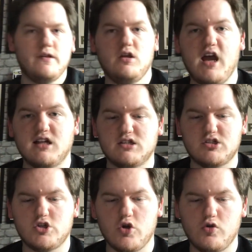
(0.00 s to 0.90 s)
Yes,
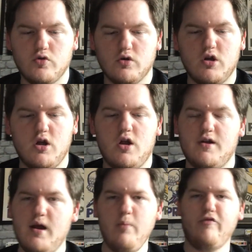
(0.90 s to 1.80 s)
so
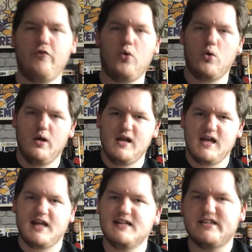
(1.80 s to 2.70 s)
number 4
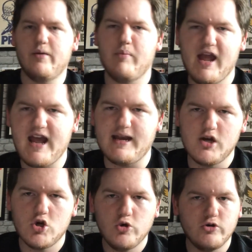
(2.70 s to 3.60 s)
is the man
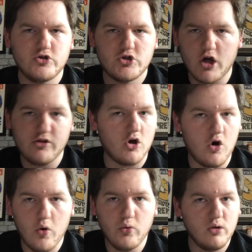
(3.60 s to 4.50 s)
who shut the
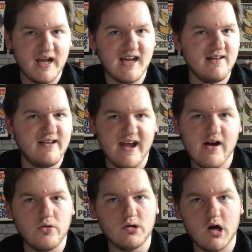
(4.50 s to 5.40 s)
whole league
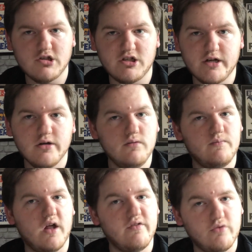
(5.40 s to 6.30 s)
down last year,
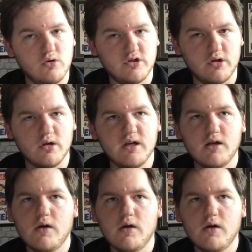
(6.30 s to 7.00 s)
unfortunately.